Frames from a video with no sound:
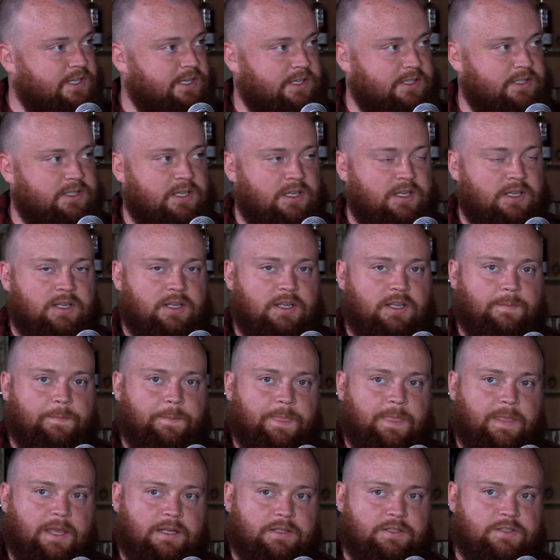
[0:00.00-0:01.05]
it,
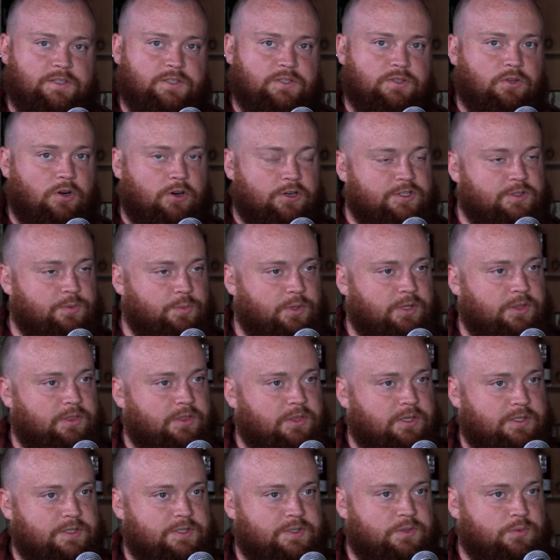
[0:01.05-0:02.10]
it starts with
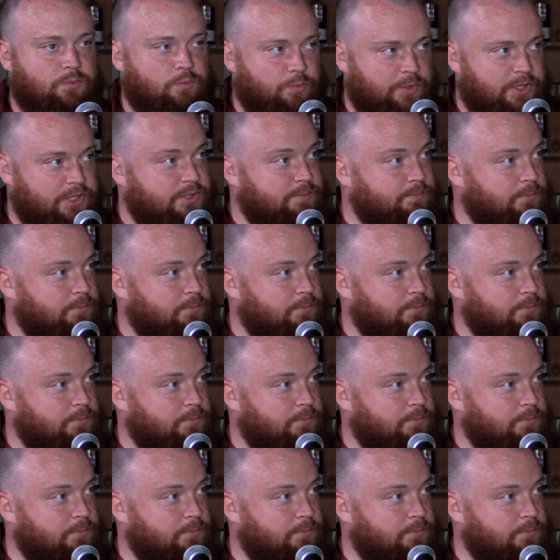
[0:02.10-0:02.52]
this rich